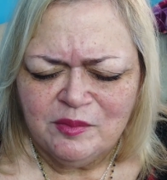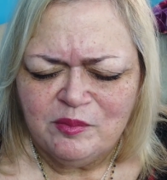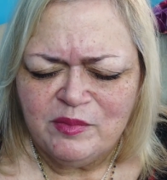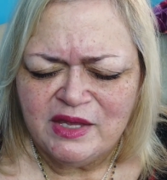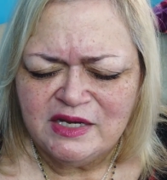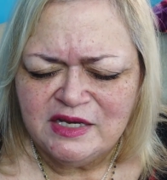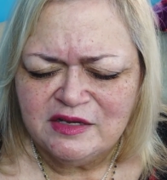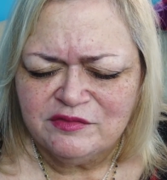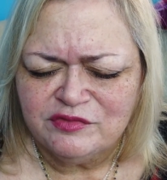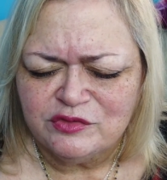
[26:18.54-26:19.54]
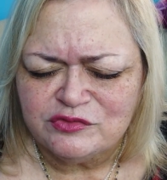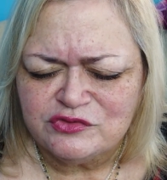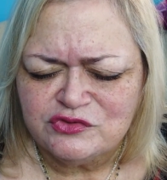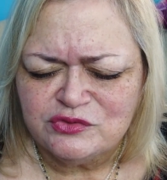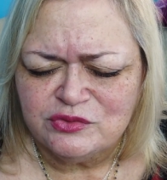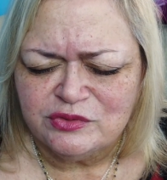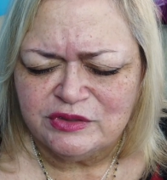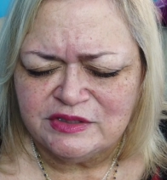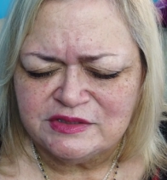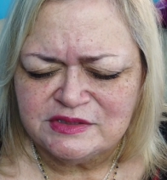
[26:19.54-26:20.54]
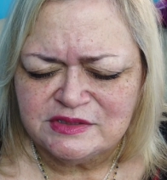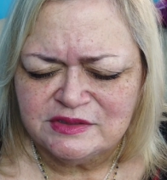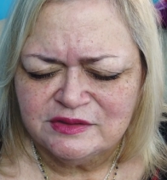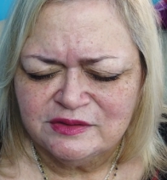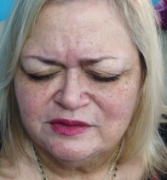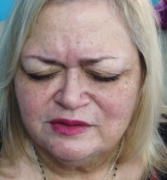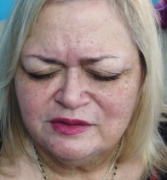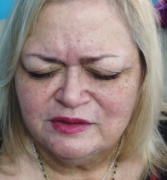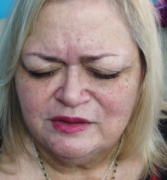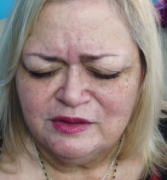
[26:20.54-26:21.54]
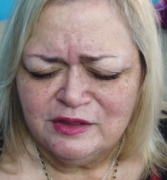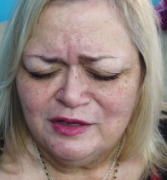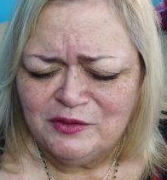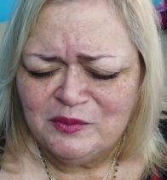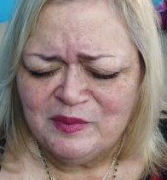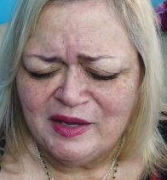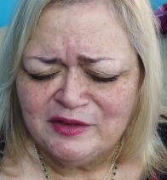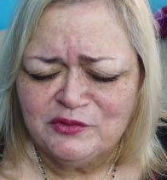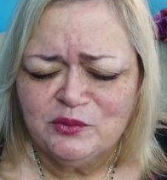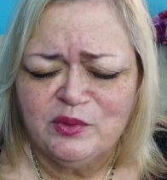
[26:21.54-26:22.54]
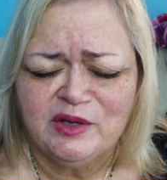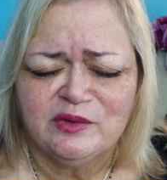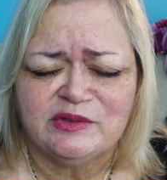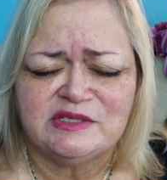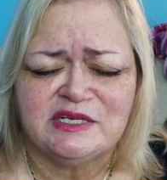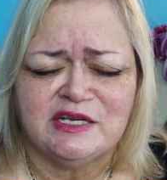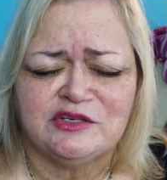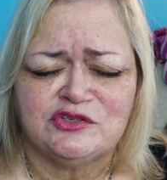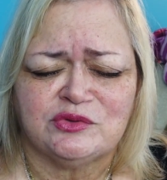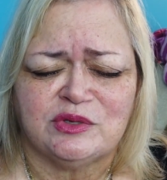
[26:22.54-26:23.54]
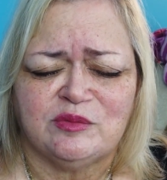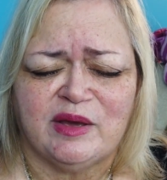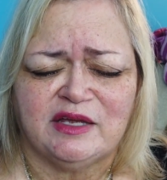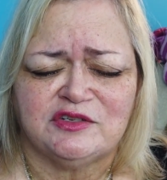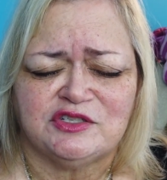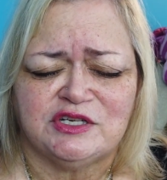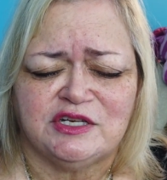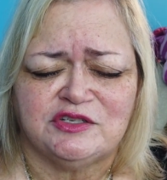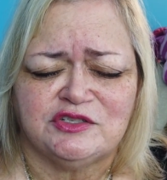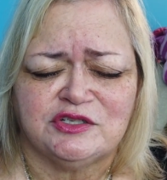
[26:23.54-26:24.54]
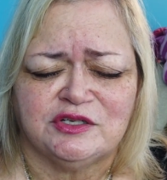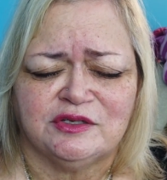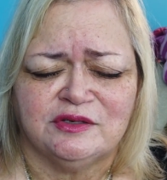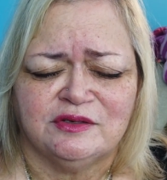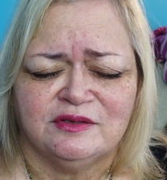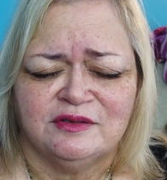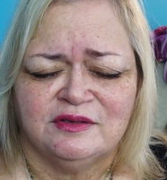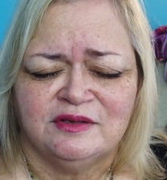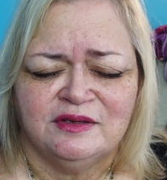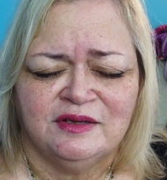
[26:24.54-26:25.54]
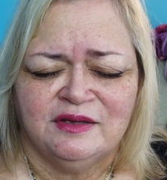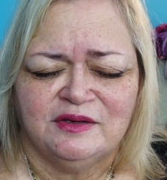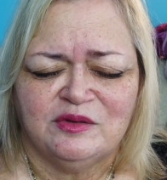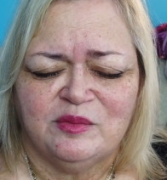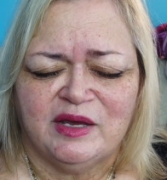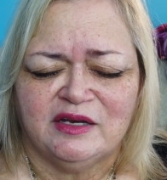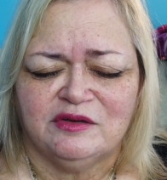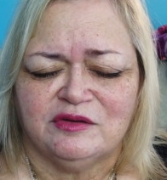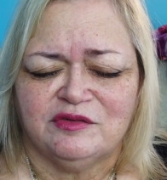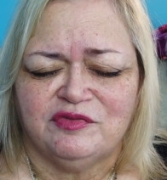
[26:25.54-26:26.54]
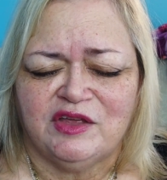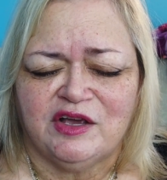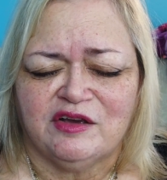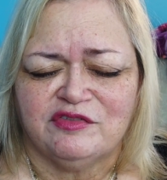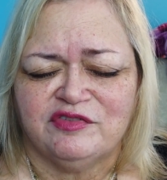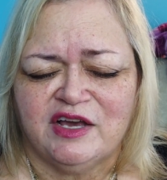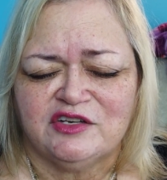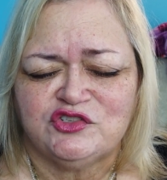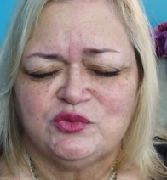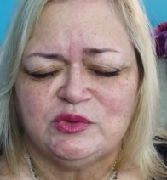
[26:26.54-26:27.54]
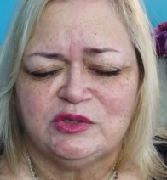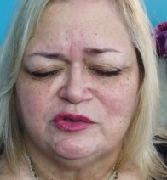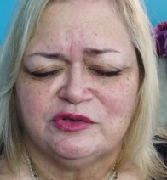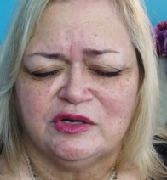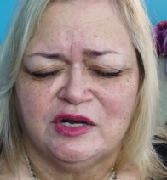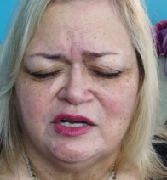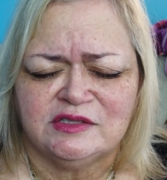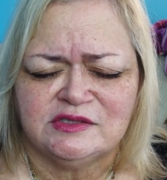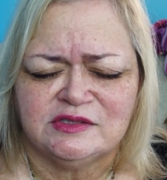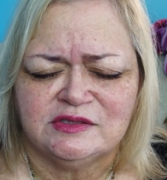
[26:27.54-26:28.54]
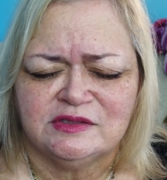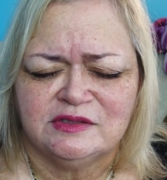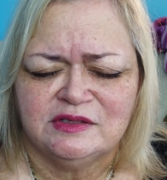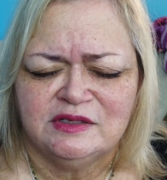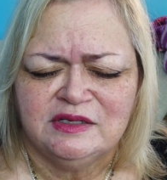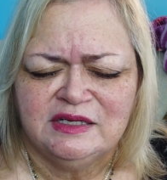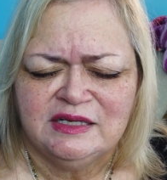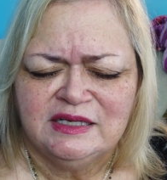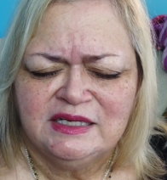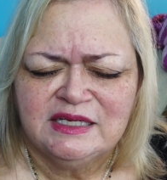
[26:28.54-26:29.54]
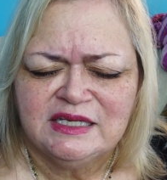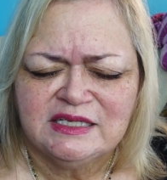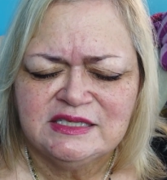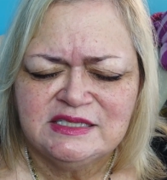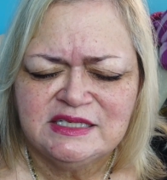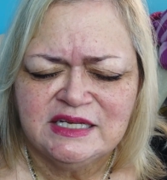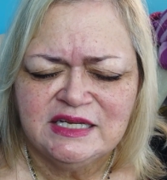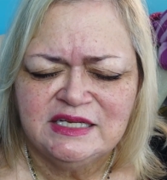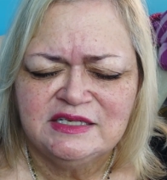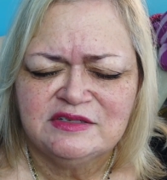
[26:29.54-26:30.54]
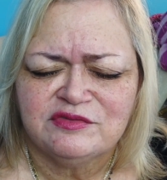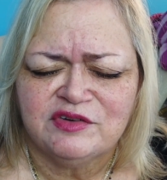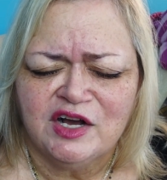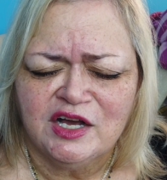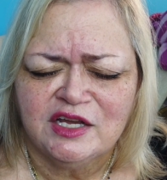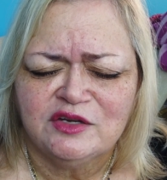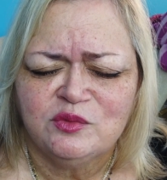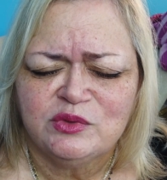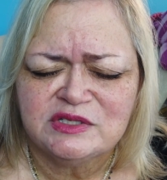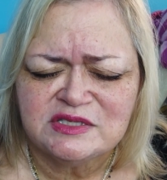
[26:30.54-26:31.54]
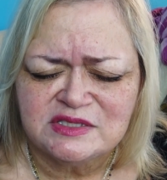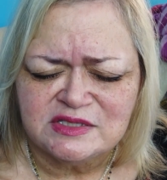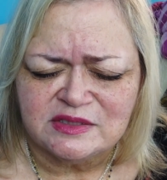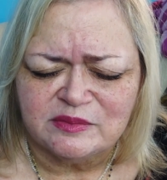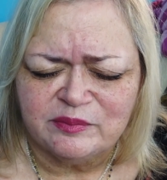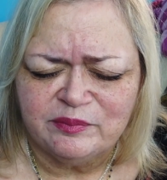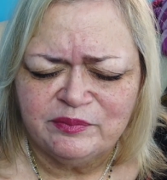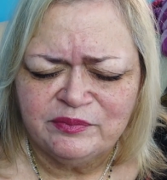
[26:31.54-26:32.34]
Many of those stories, no matter where it takes your imagination, no matter if they are factual or not, contain divine wisdom